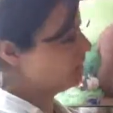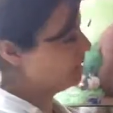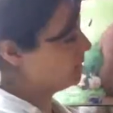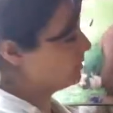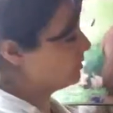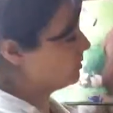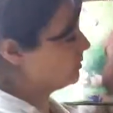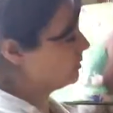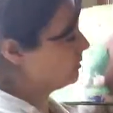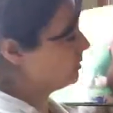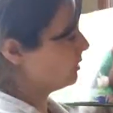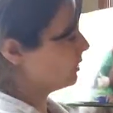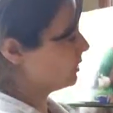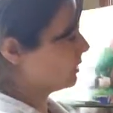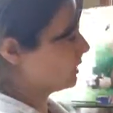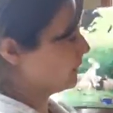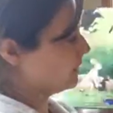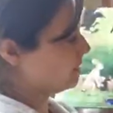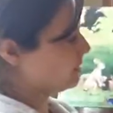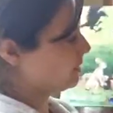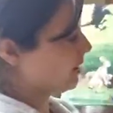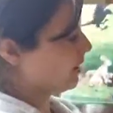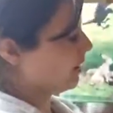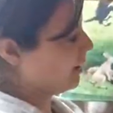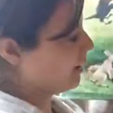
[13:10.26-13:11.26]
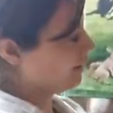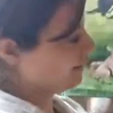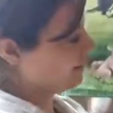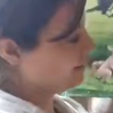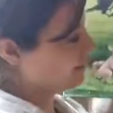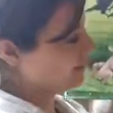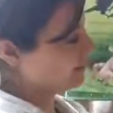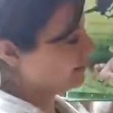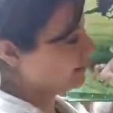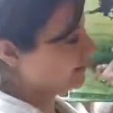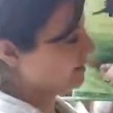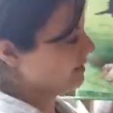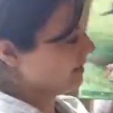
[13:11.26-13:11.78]
He's stuck. He's half
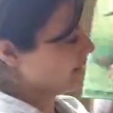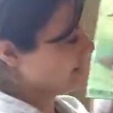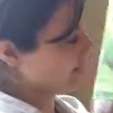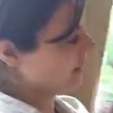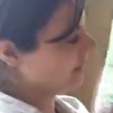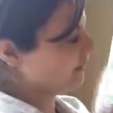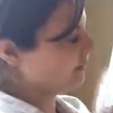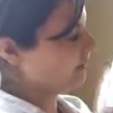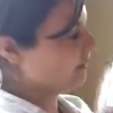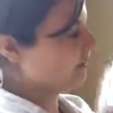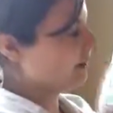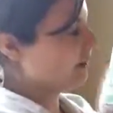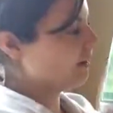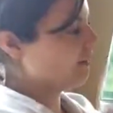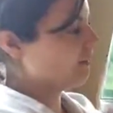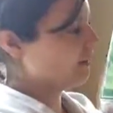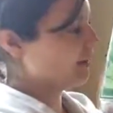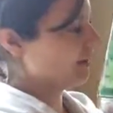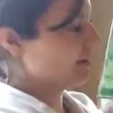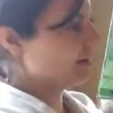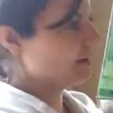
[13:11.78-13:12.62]
in his den and half